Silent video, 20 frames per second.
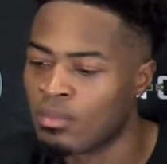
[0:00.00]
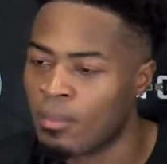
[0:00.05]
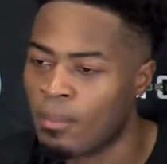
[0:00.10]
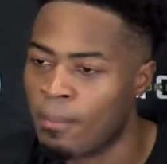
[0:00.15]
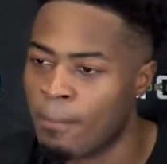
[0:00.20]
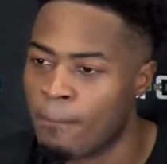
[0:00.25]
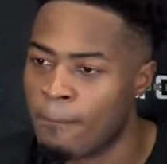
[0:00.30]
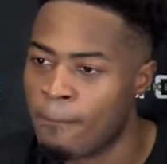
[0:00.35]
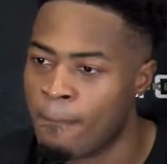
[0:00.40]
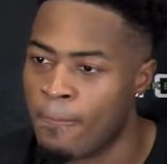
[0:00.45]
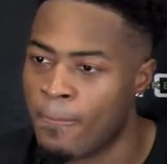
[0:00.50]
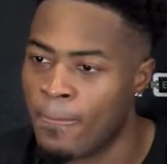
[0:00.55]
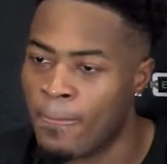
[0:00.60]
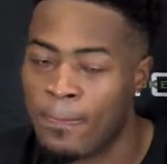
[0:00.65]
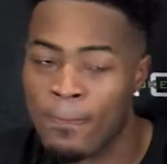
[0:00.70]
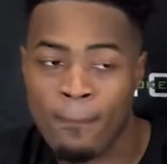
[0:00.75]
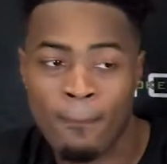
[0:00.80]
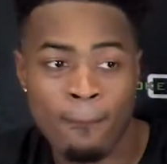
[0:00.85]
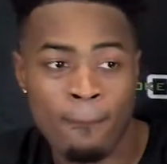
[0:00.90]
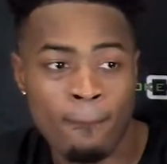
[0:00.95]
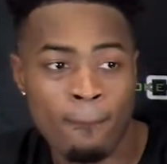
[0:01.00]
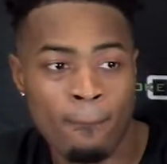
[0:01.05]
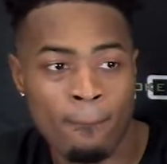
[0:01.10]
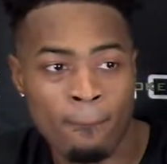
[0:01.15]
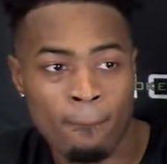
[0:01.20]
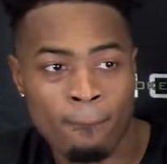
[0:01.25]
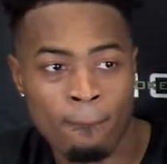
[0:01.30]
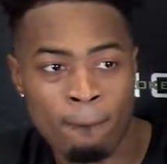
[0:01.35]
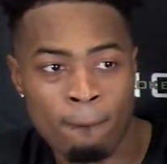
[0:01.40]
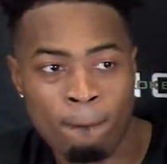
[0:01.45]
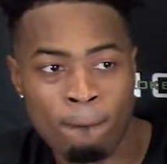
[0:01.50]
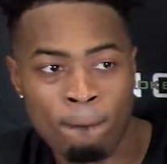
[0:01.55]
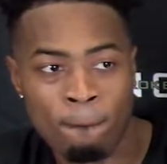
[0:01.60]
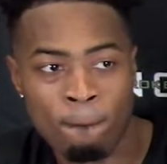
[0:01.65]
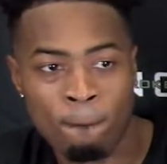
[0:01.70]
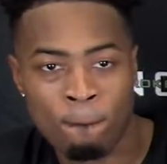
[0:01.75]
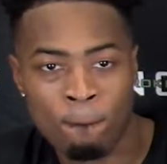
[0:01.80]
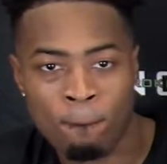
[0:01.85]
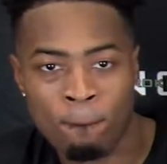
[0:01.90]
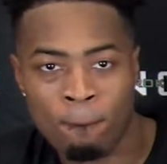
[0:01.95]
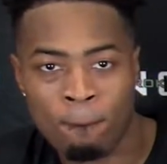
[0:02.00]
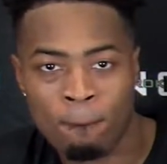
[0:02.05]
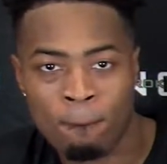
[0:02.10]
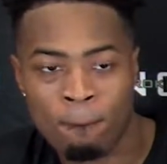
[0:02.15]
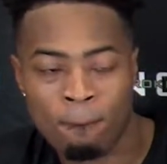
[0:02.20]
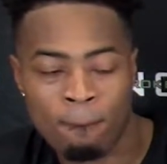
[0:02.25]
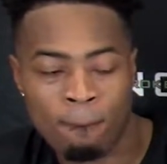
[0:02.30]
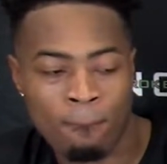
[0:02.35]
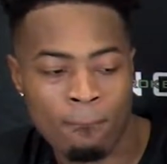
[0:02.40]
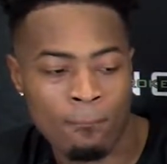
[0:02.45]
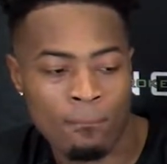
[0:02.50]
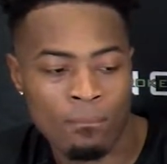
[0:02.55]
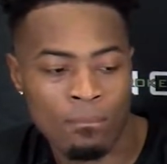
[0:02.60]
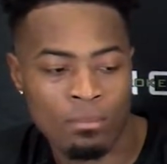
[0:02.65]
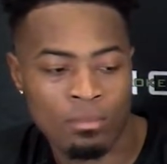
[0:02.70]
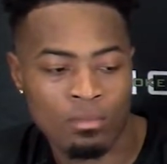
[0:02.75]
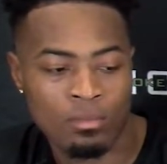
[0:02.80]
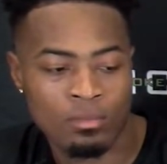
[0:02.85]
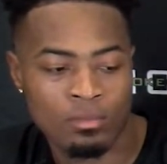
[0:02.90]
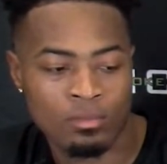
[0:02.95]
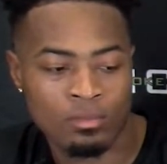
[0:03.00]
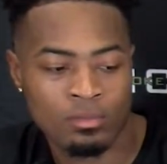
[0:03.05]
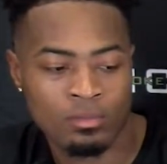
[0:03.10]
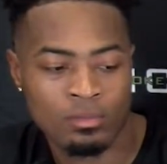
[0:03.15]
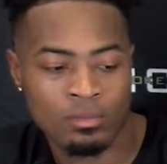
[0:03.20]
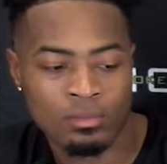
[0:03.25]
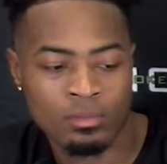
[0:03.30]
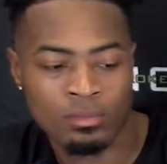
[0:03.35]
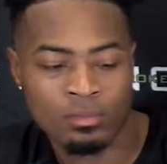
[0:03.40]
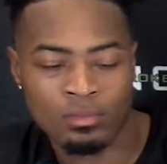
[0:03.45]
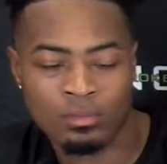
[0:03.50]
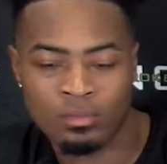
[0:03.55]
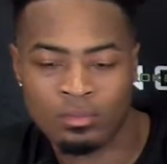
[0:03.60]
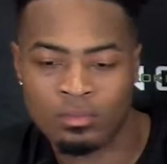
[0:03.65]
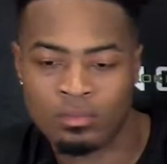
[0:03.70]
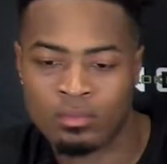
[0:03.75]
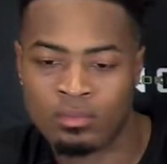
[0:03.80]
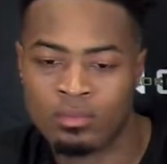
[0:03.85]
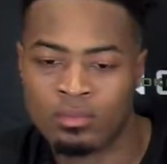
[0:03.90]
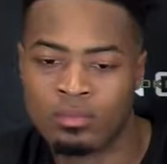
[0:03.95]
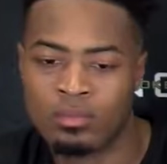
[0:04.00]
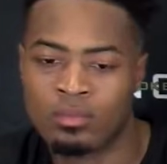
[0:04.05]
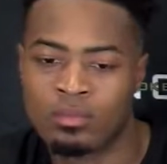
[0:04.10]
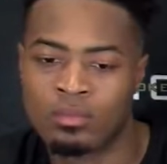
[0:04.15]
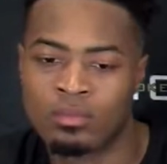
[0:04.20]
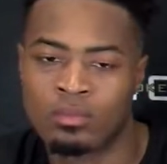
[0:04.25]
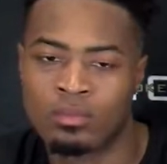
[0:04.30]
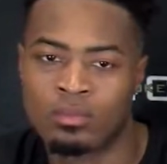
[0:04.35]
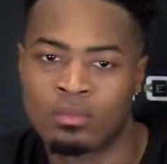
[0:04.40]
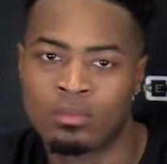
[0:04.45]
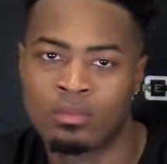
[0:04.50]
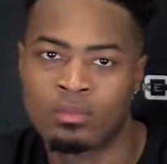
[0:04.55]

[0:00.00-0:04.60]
(not speaking)